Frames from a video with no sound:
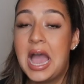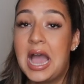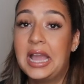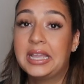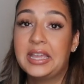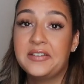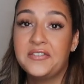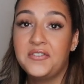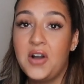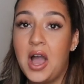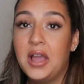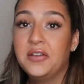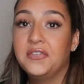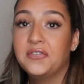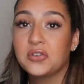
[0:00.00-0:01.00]
I get
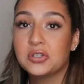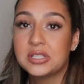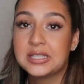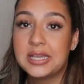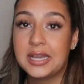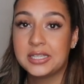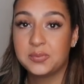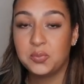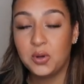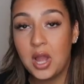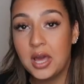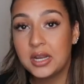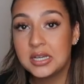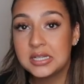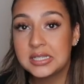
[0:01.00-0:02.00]
5 full-size
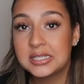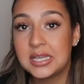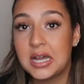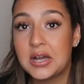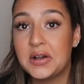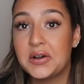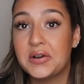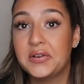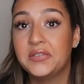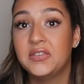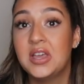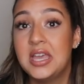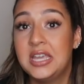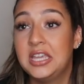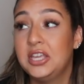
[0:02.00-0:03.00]
products of
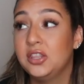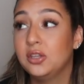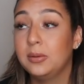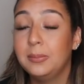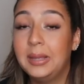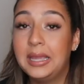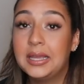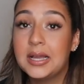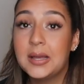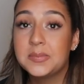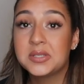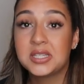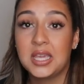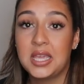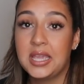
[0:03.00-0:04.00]
either makeup,
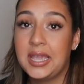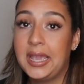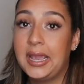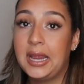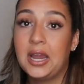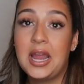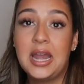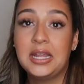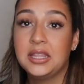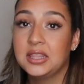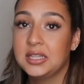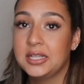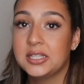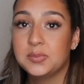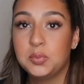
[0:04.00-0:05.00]
skincare,
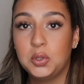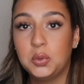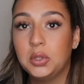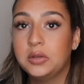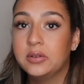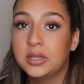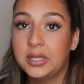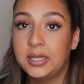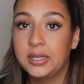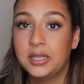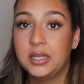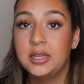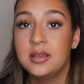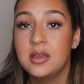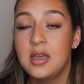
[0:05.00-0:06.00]
anything that's beauty
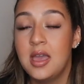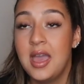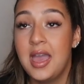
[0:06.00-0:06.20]
related,